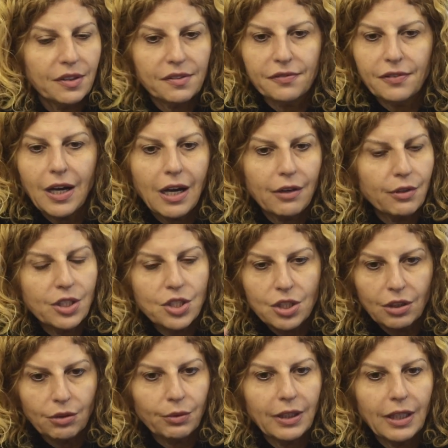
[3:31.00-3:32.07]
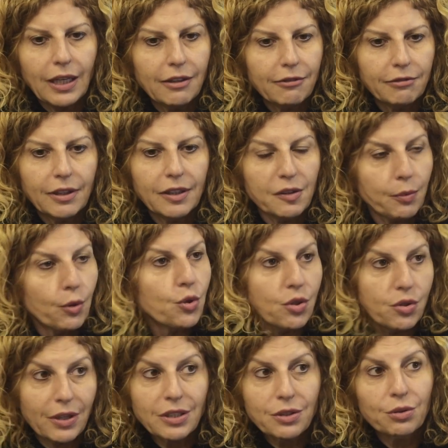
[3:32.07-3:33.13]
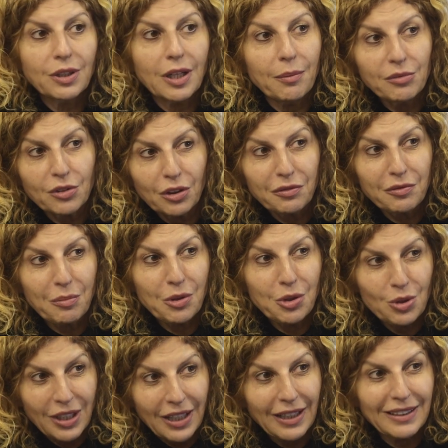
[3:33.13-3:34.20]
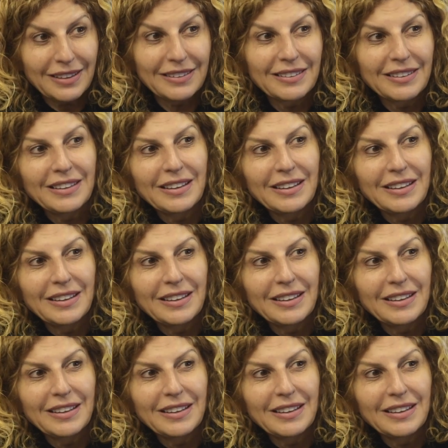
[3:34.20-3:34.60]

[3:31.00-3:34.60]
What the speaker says: It's far reaching. We have a spiritual director who comes on from the UK.